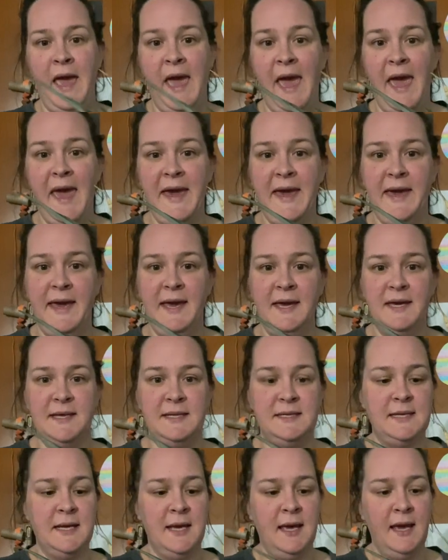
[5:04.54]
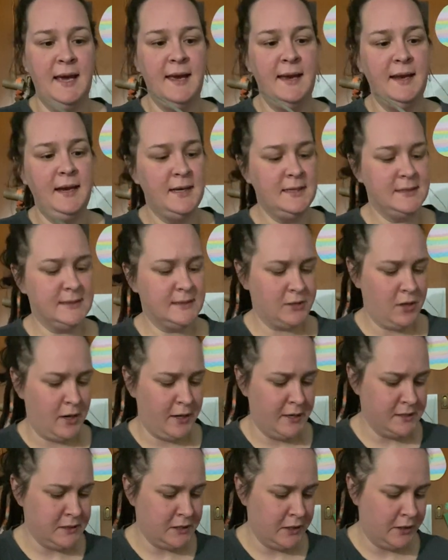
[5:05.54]
and it is
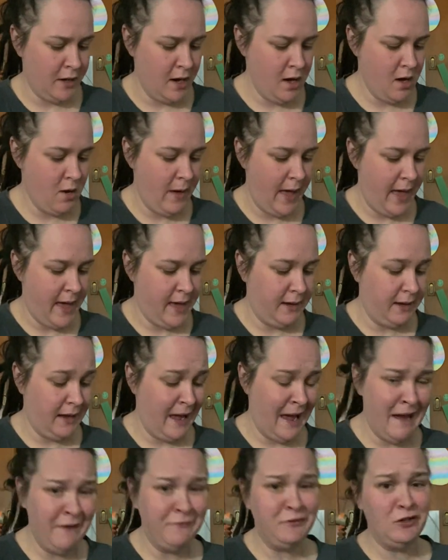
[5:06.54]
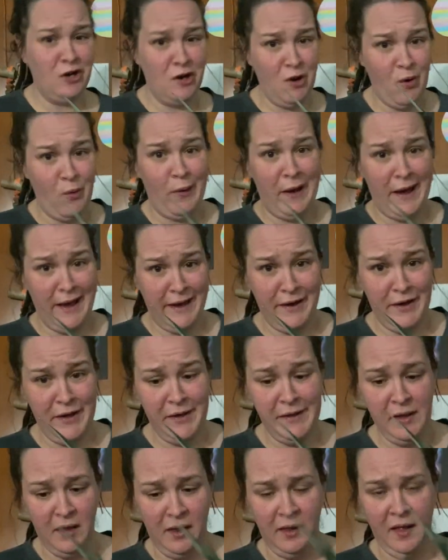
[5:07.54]
starting to grow. And after a
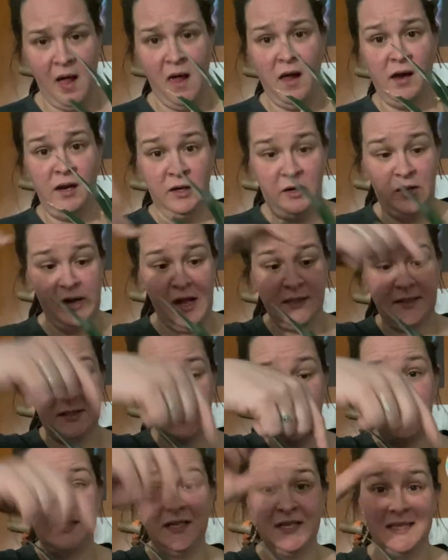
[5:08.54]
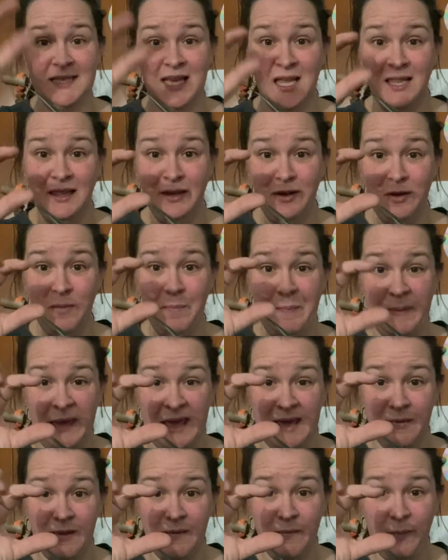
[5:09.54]
while, I'll start to see a little
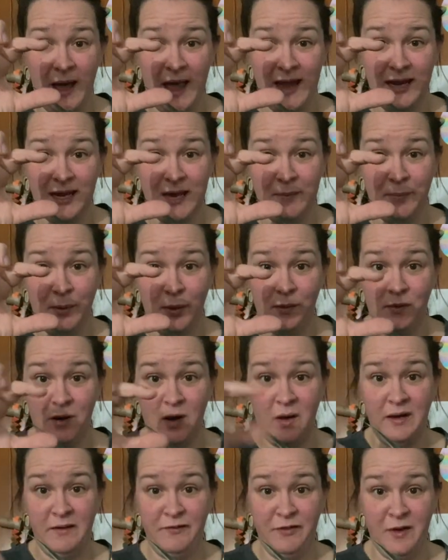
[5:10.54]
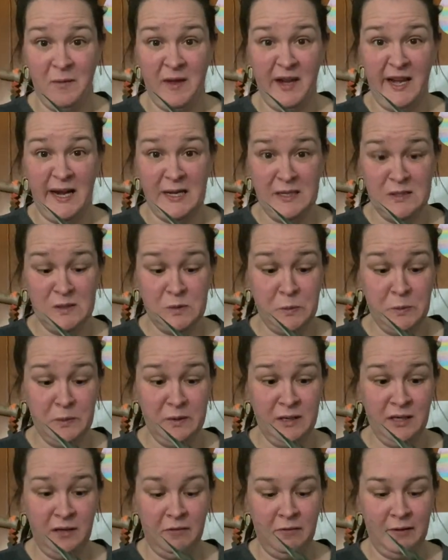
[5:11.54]
baby pineapple growing from it, and it's
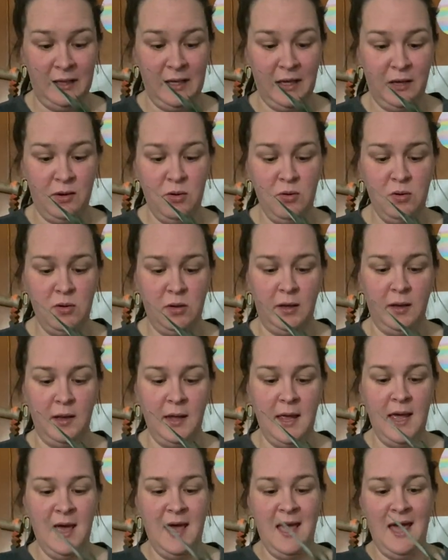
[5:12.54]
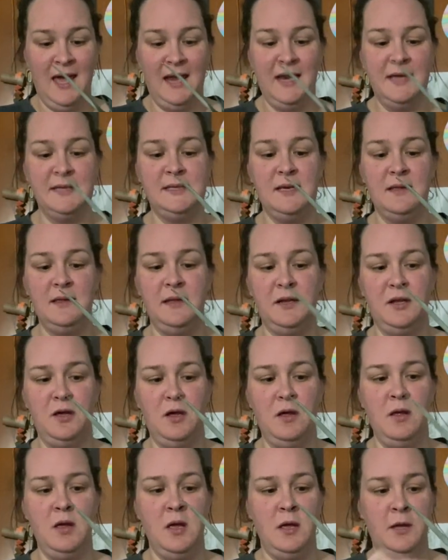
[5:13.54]
really, really cool. And it is a
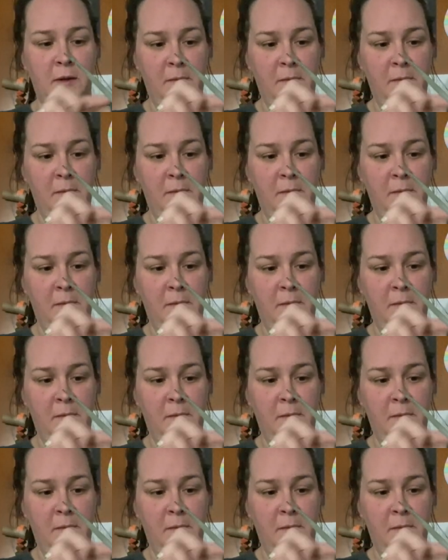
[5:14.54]
little